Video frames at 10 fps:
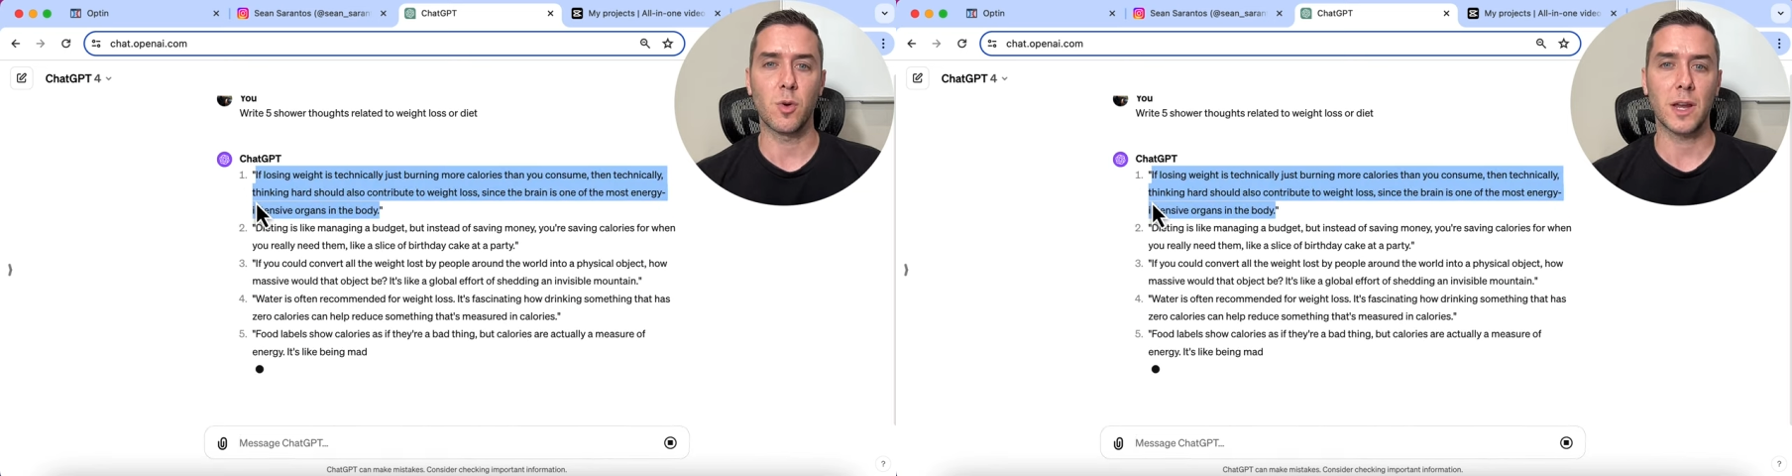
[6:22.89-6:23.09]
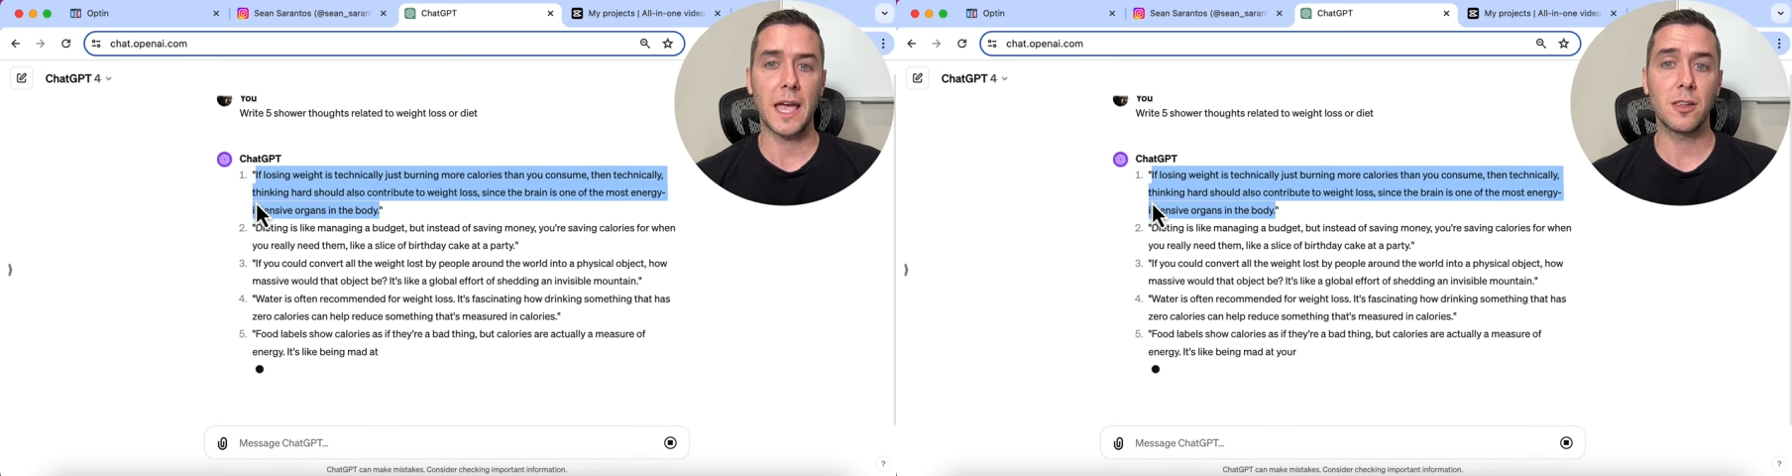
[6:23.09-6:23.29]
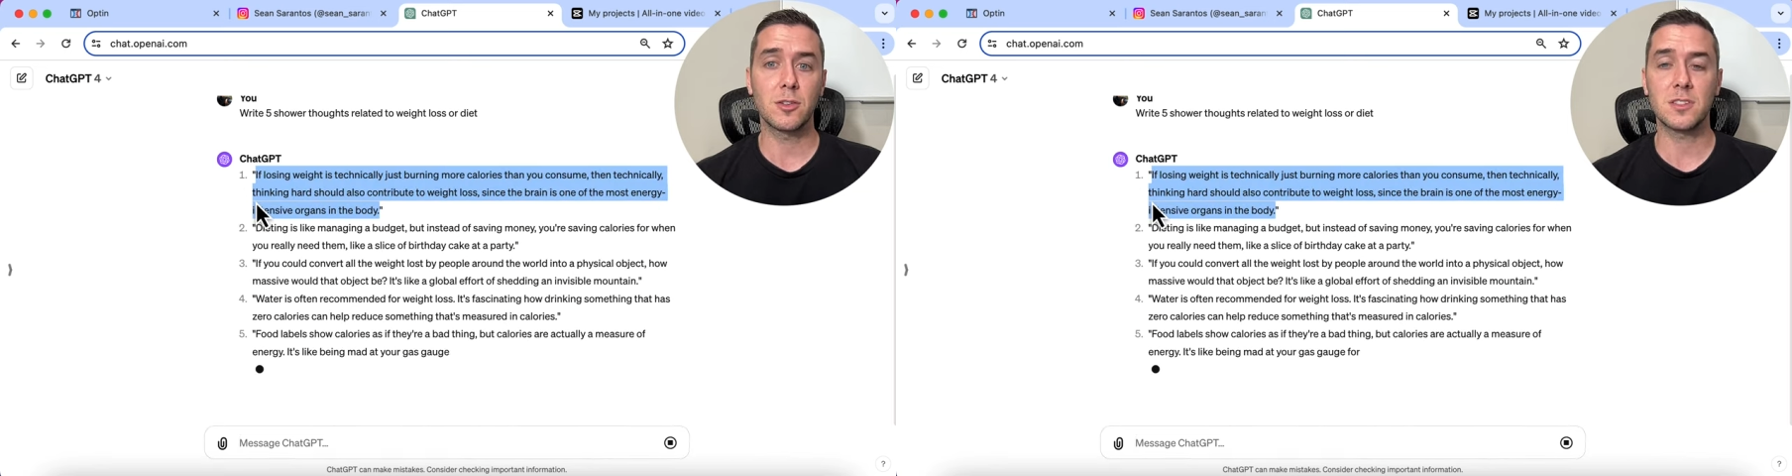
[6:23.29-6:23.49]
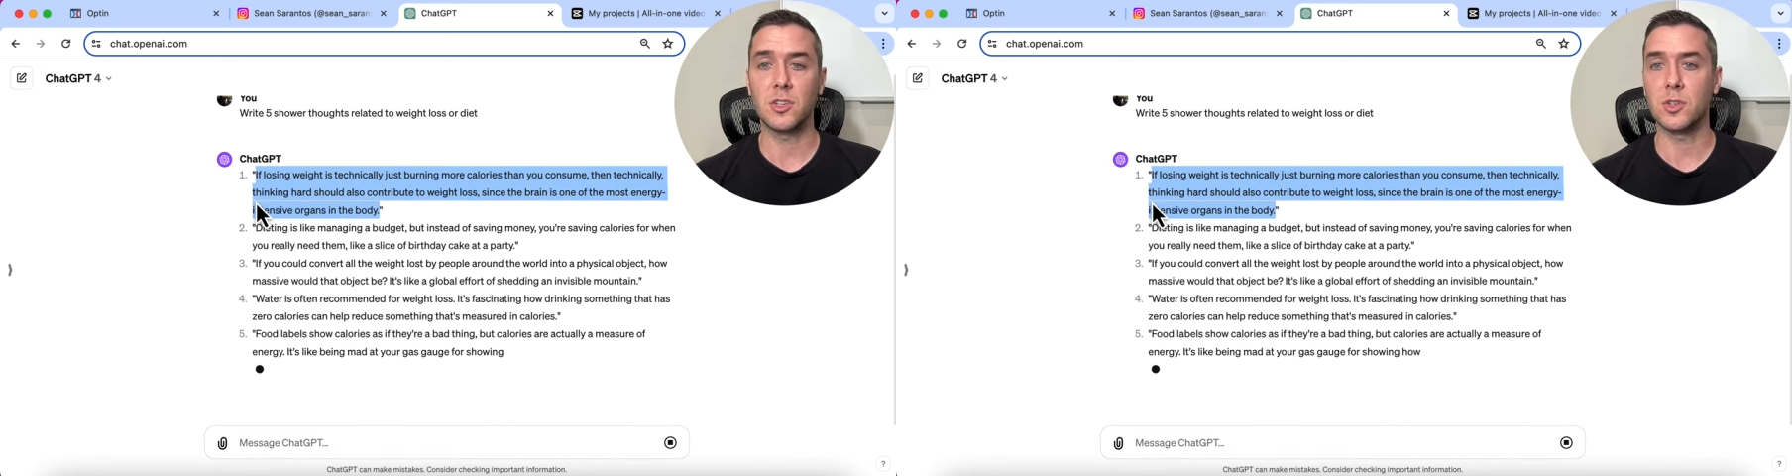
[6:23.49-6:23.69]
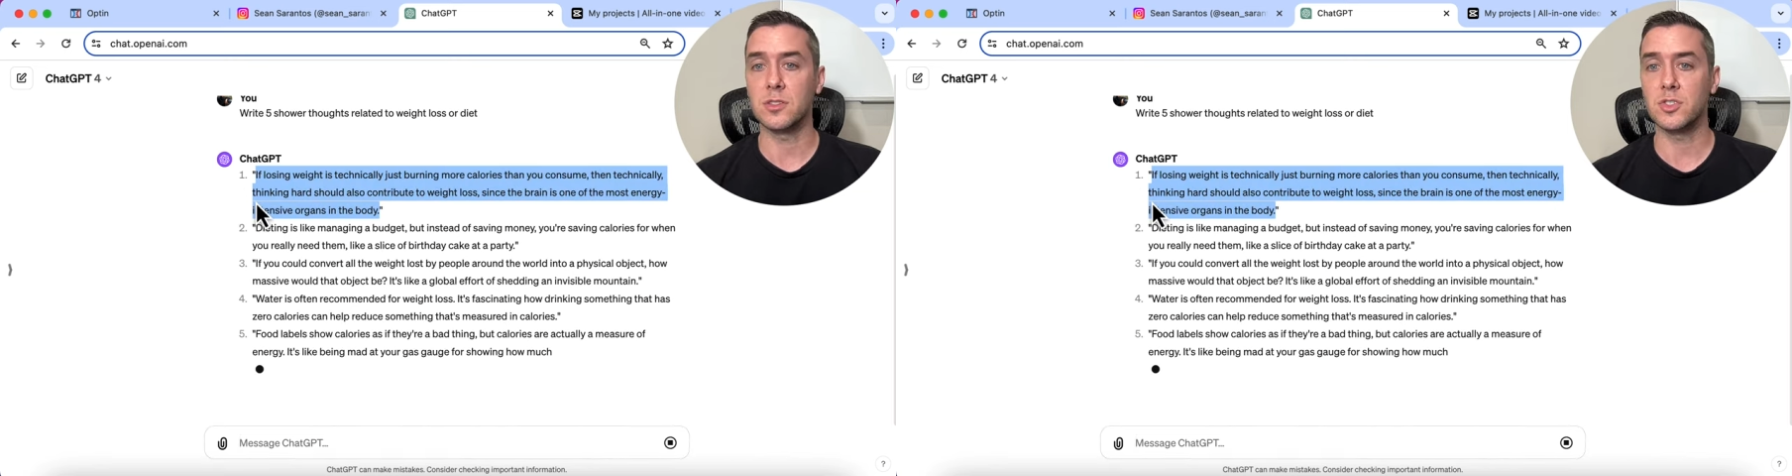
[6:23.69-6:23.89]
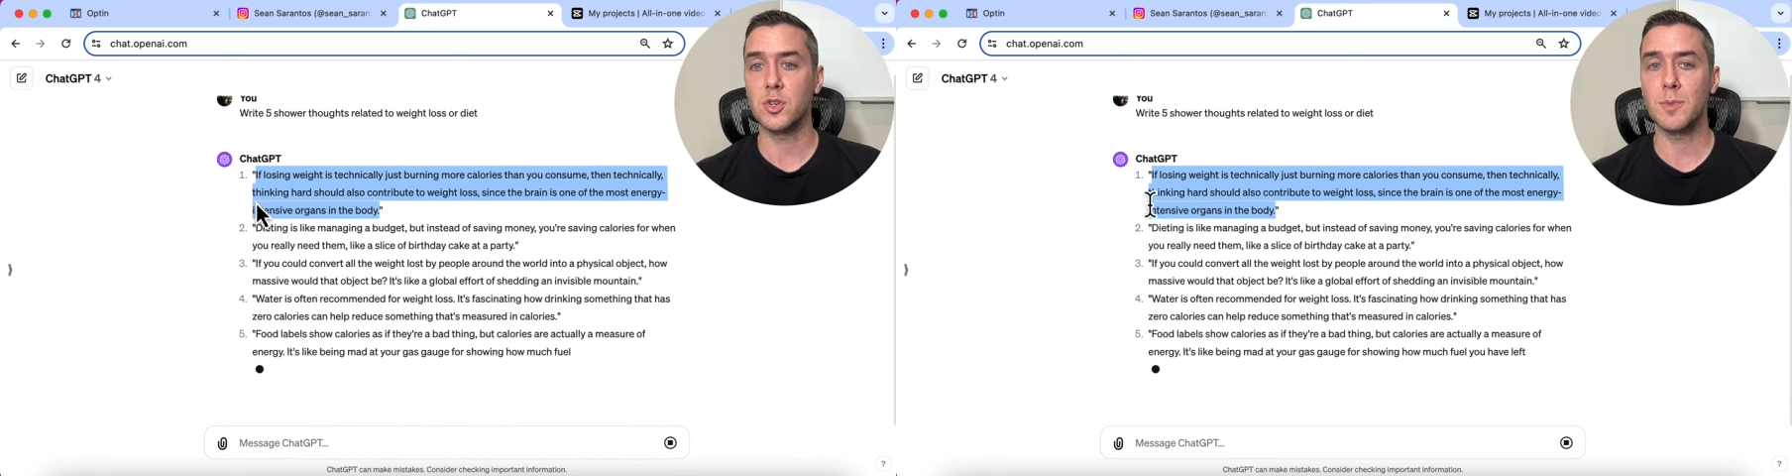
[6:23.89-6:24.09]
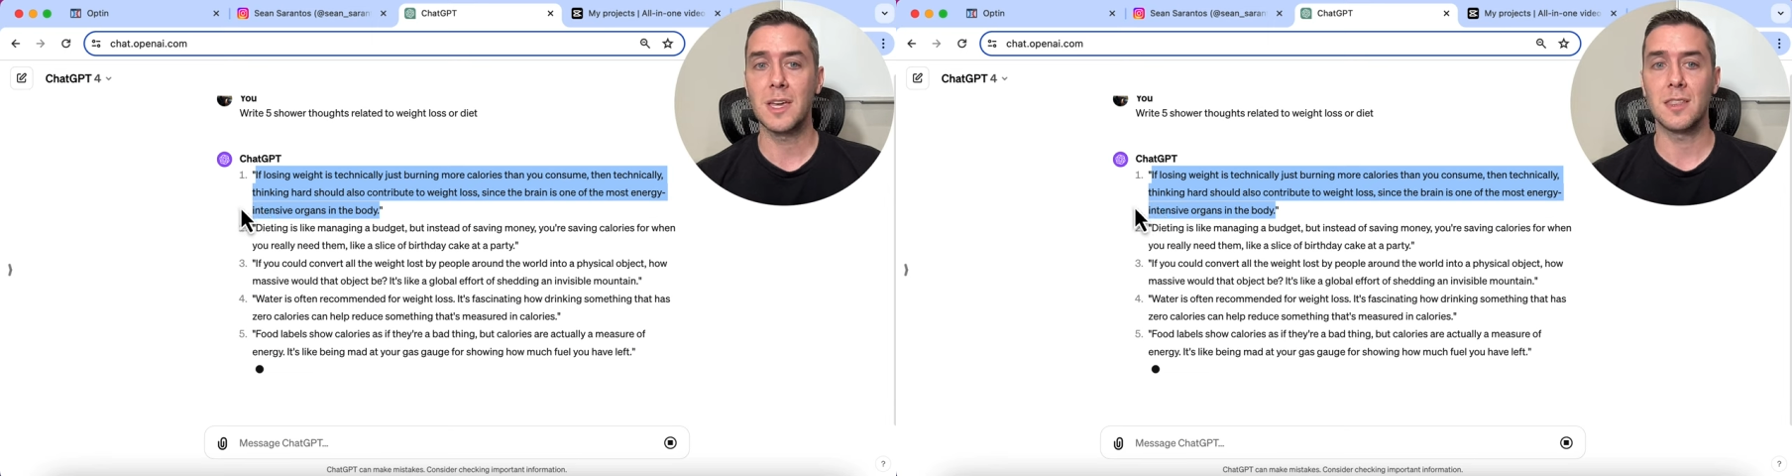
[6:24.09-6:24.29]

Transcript: more calories than you consume,